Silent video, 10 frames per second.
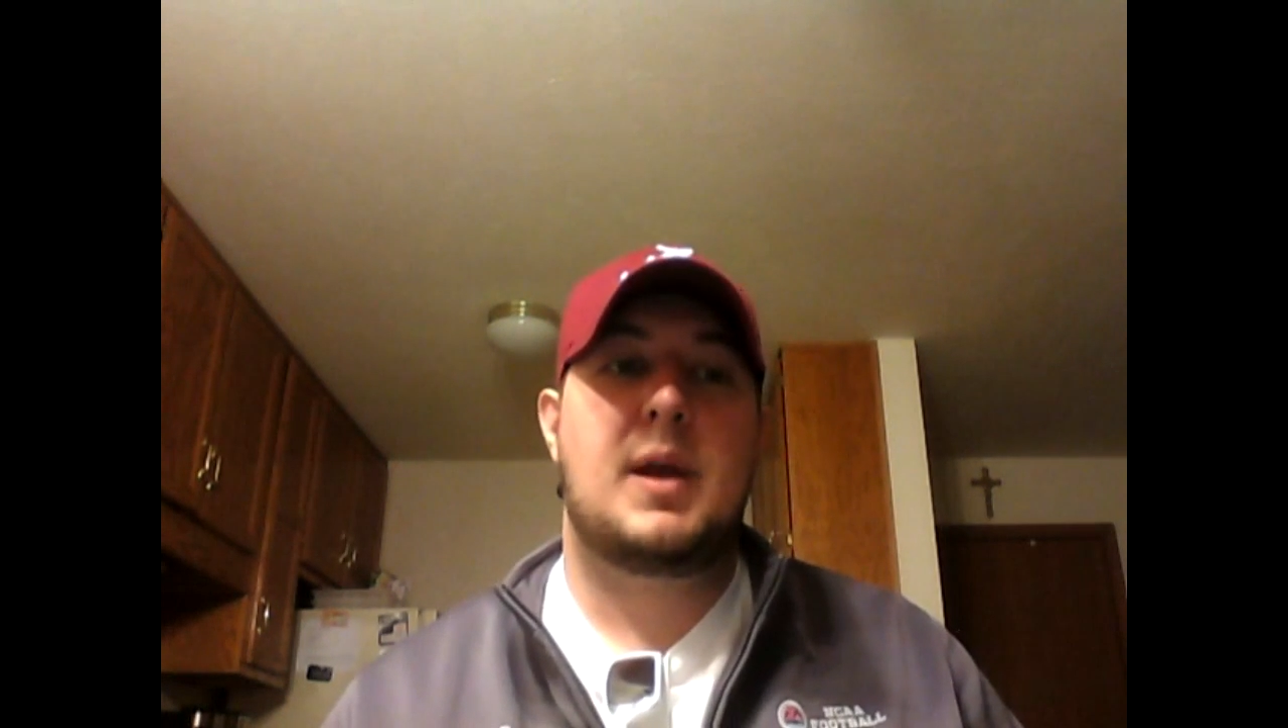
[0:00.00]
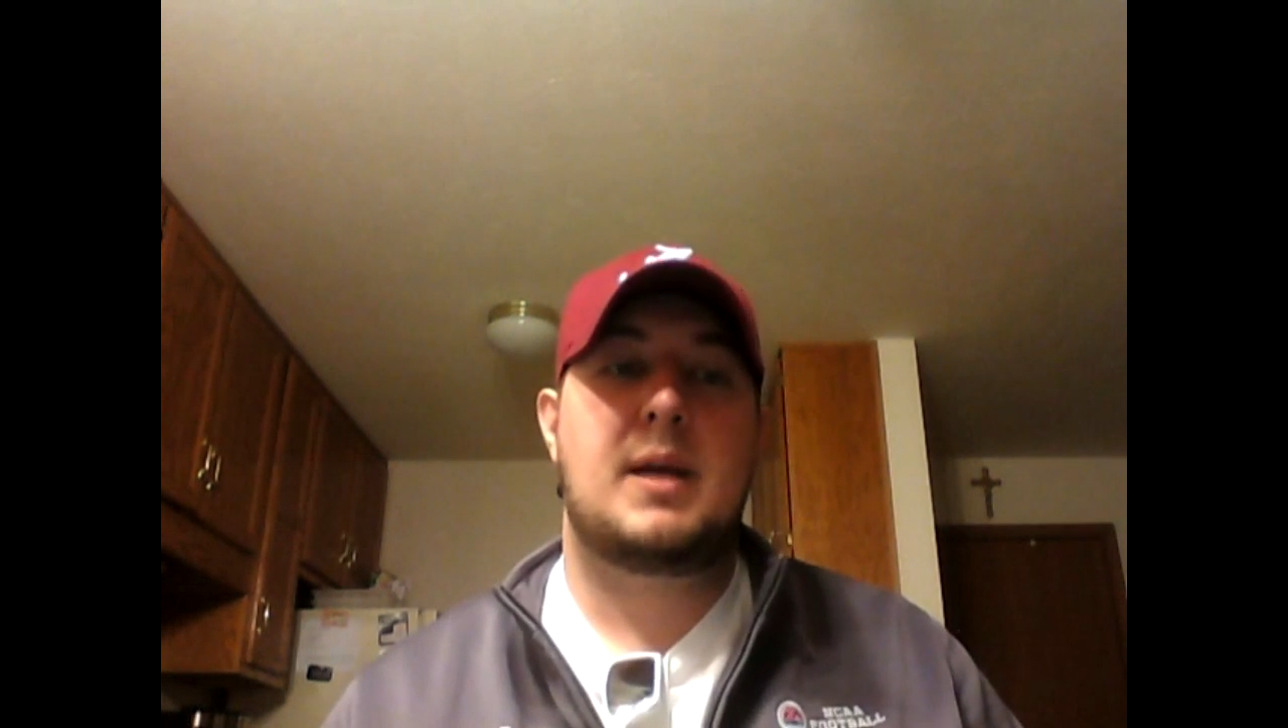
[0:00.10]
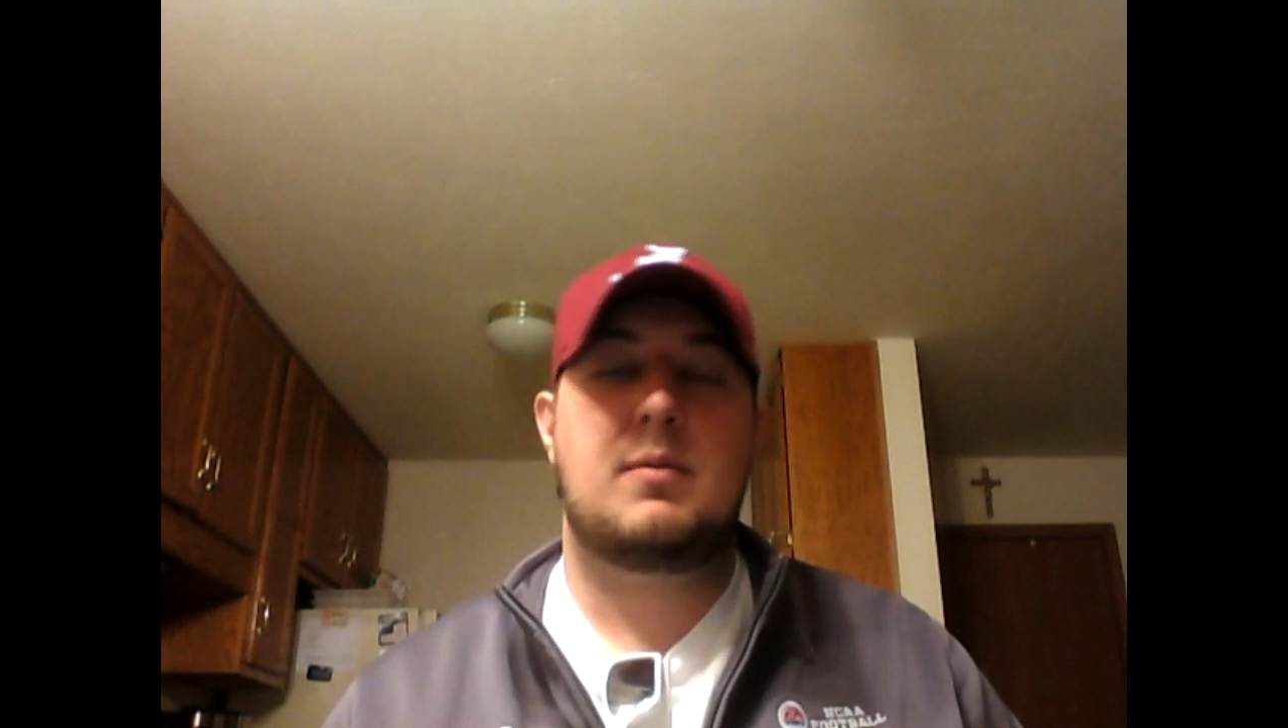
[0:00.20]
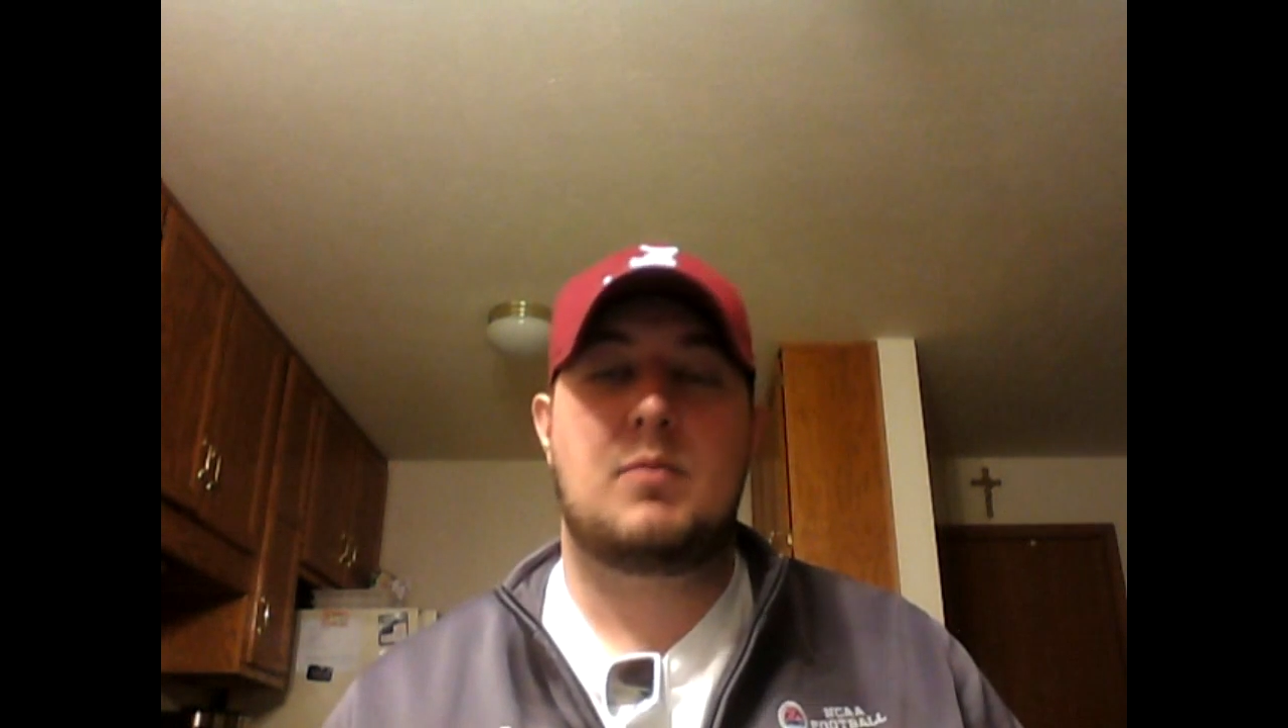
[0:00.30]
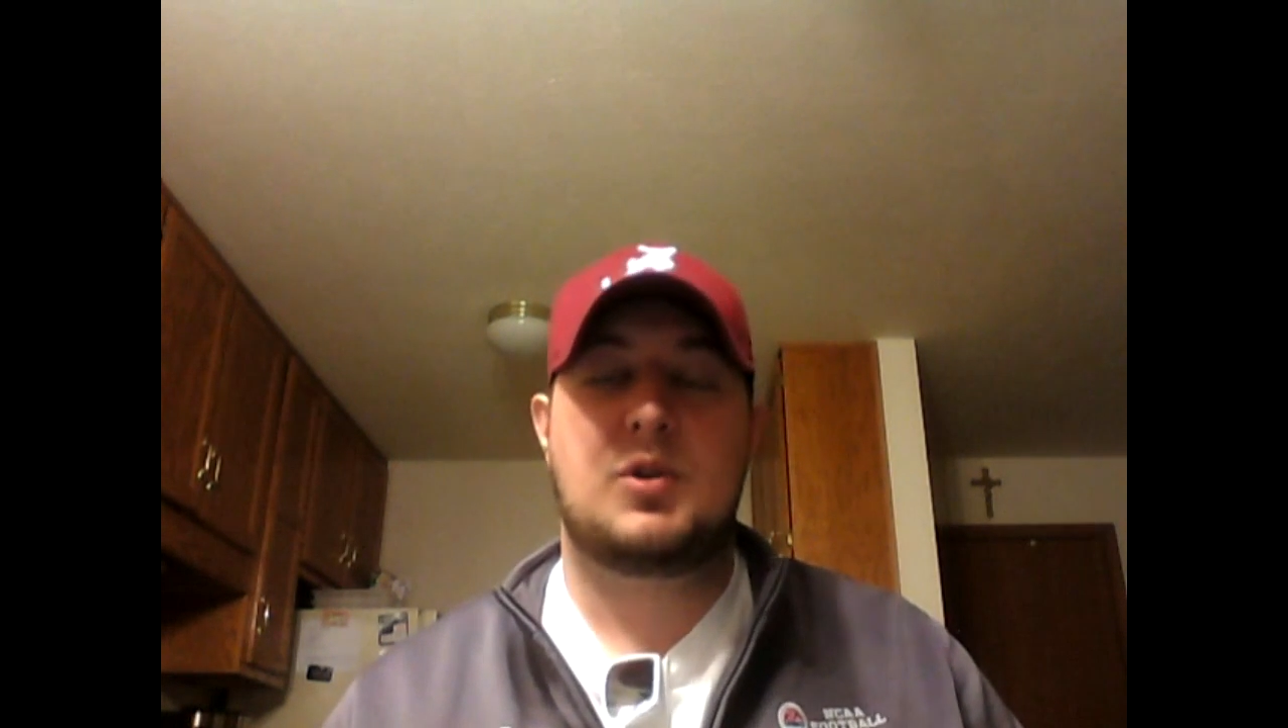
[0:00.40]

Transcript: And